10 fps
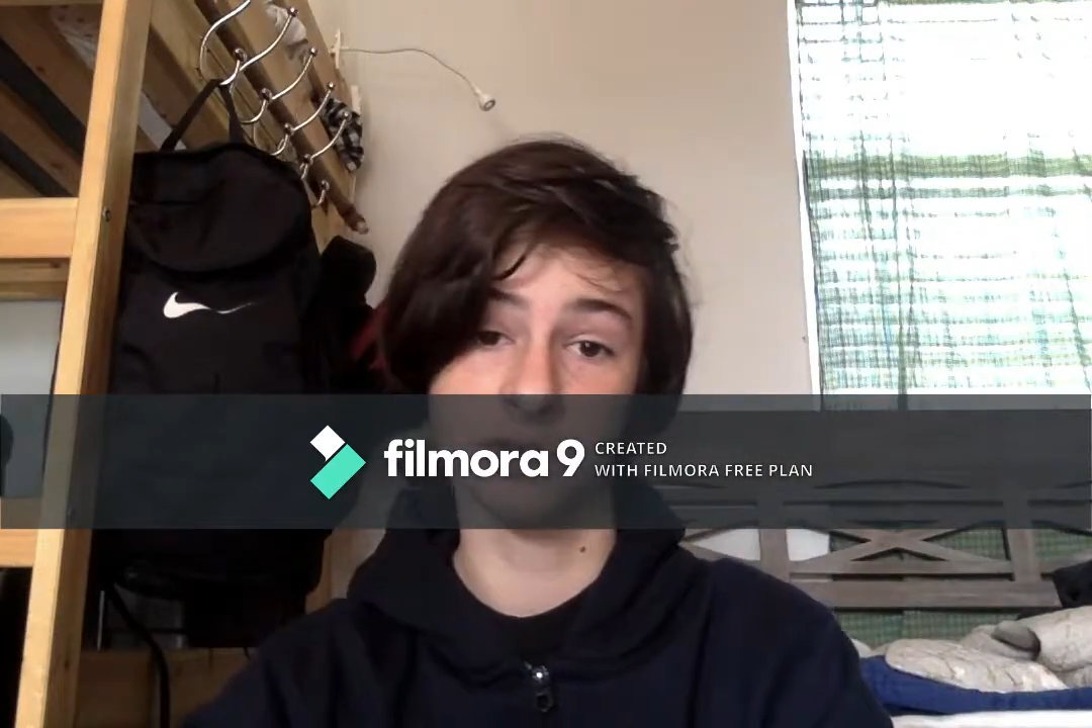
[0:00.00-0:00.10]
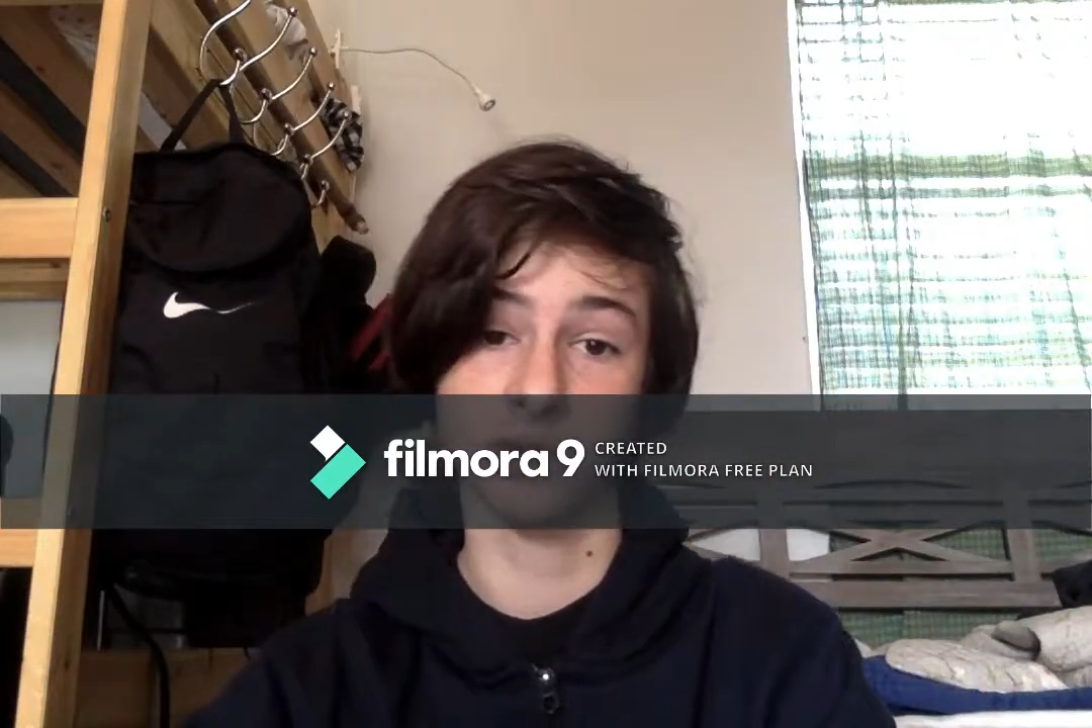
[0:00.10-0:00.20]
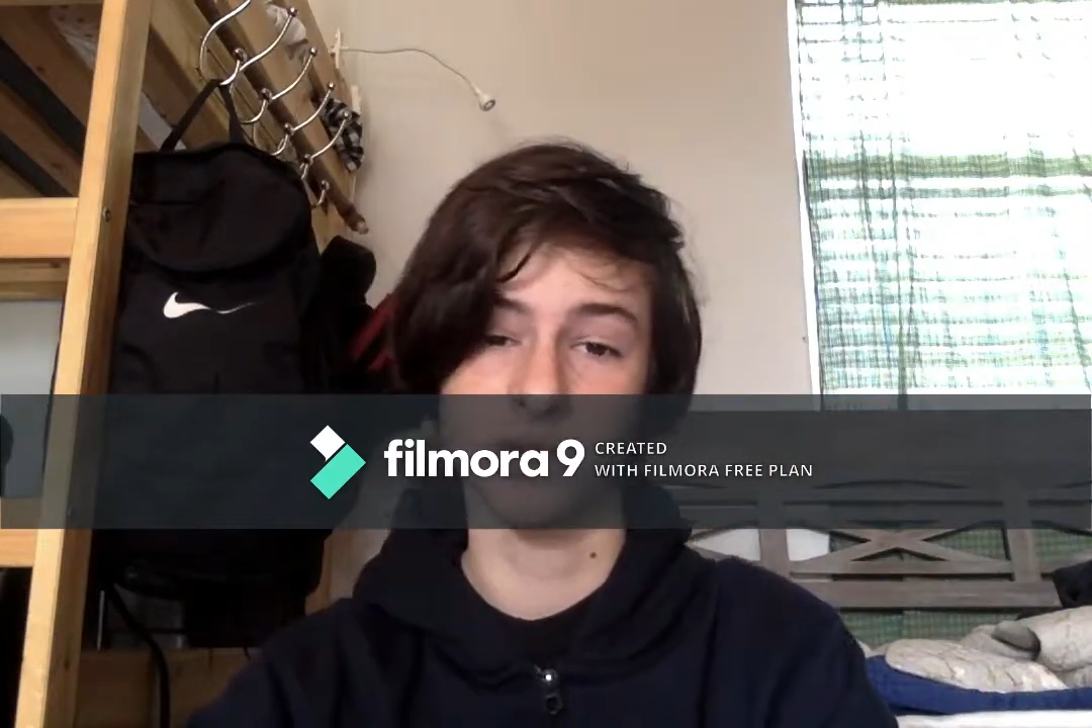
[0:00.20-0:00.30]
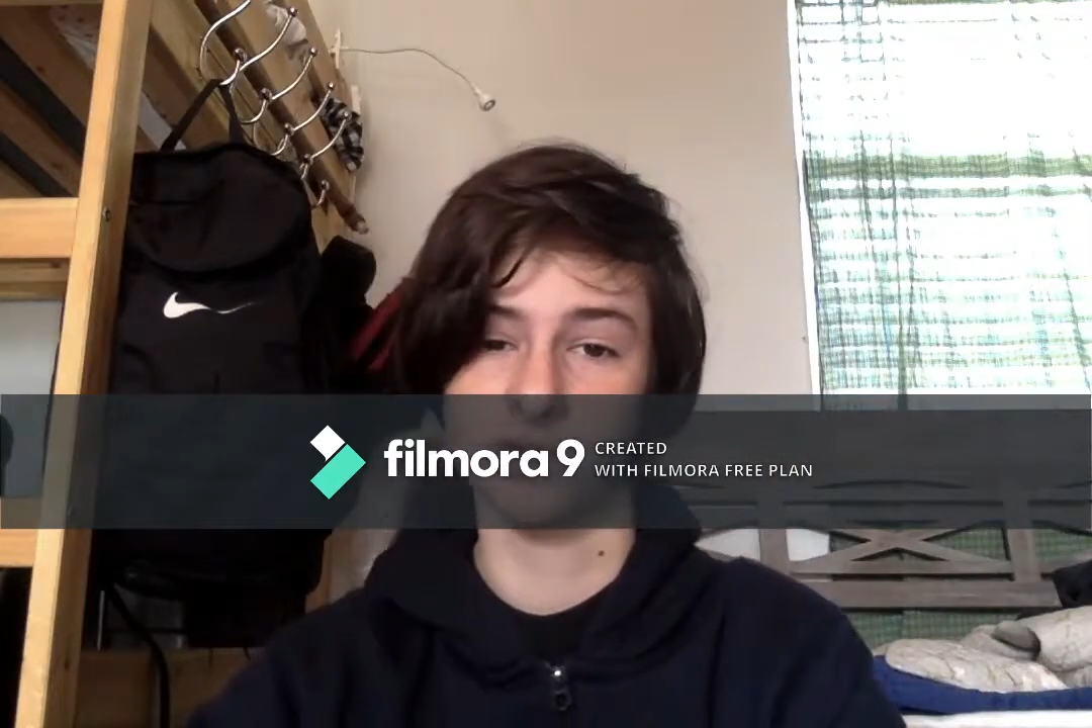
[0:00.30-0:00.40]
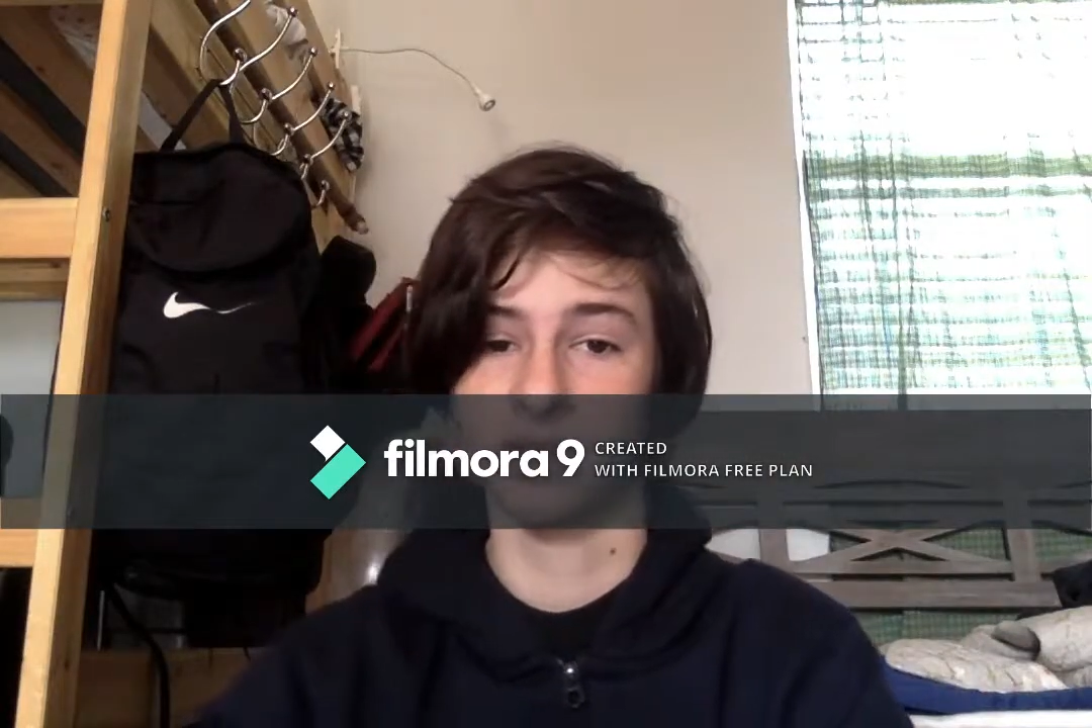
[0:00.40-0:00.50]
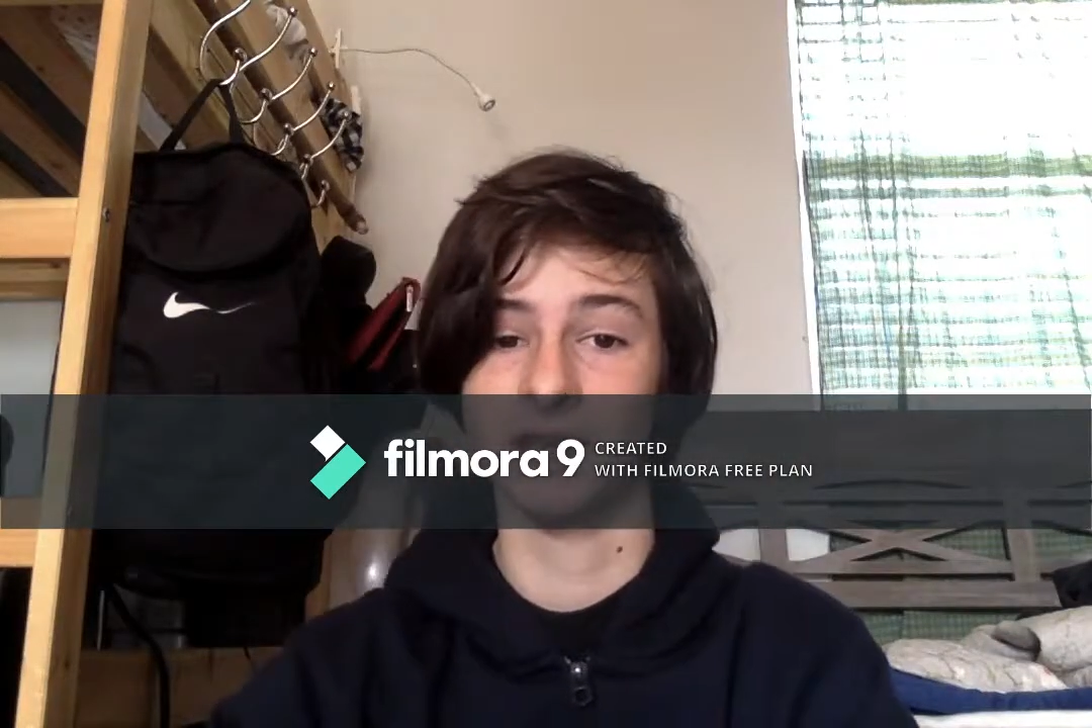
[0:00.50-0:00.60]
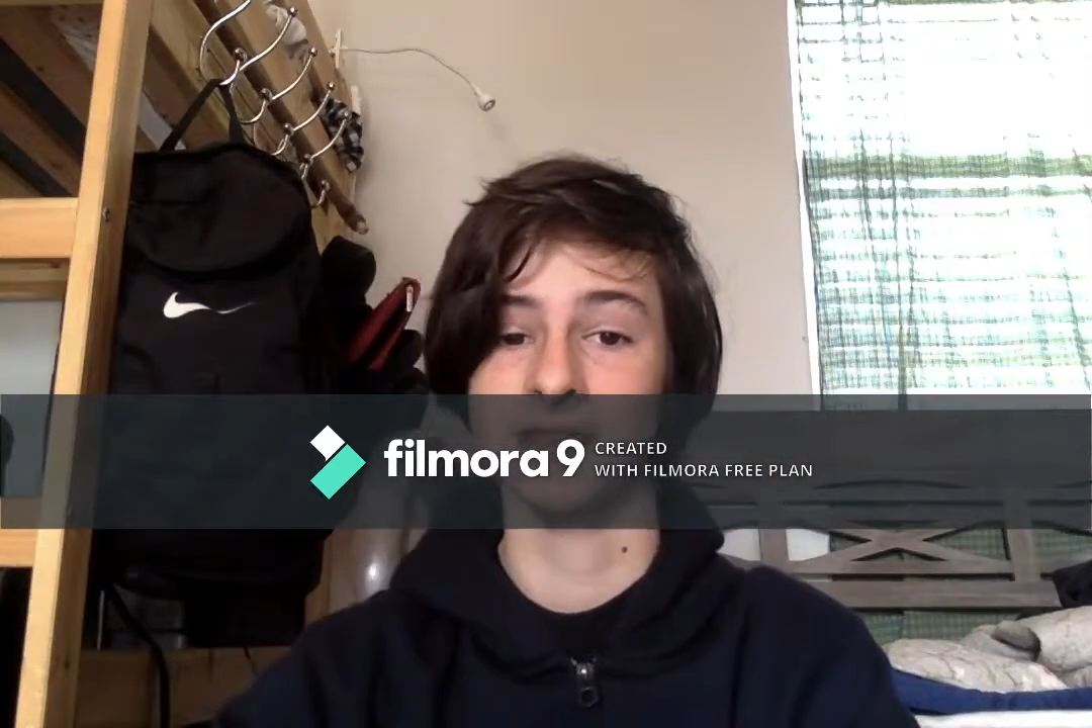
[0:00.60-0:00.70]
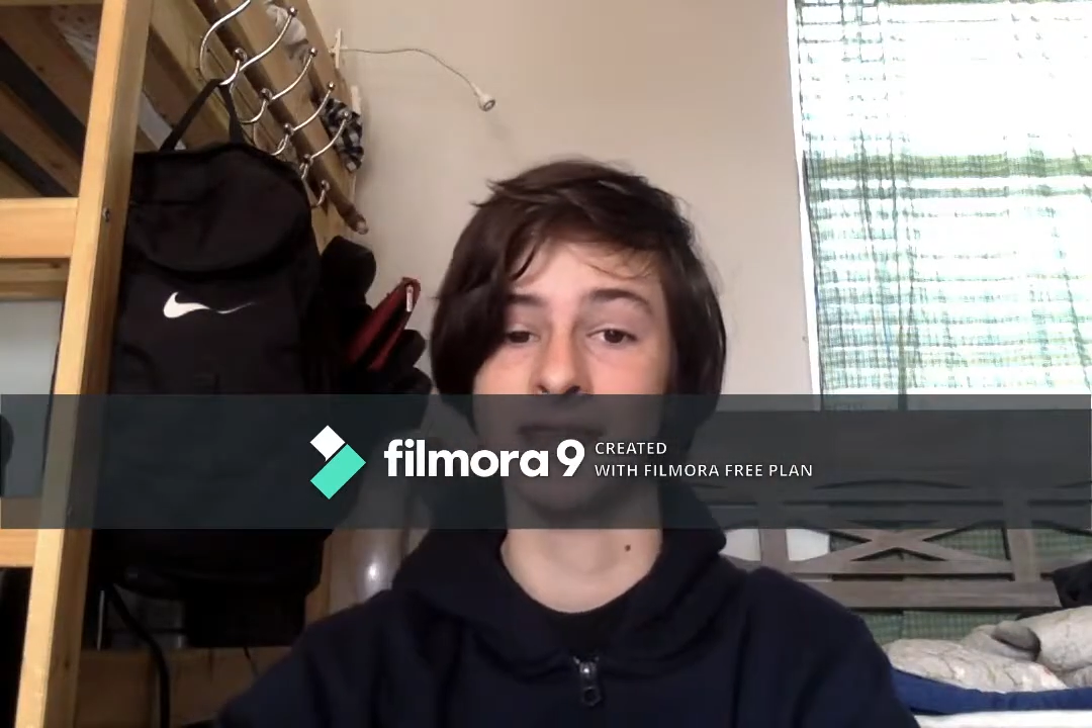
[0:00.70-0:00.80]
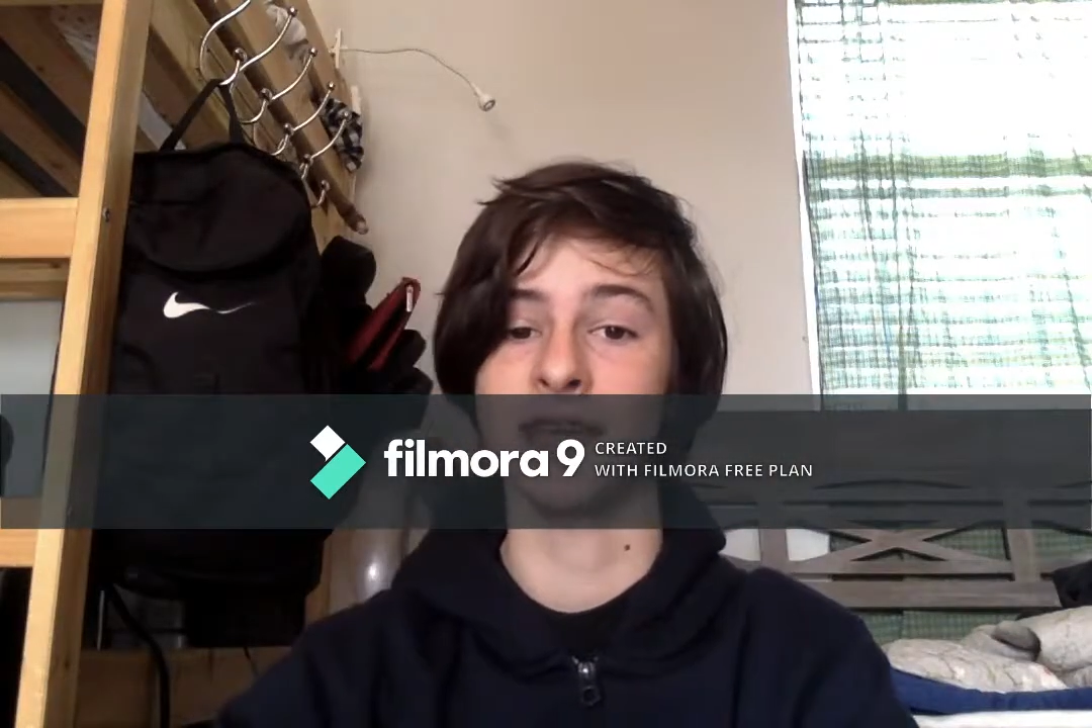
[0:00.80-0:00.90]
also used to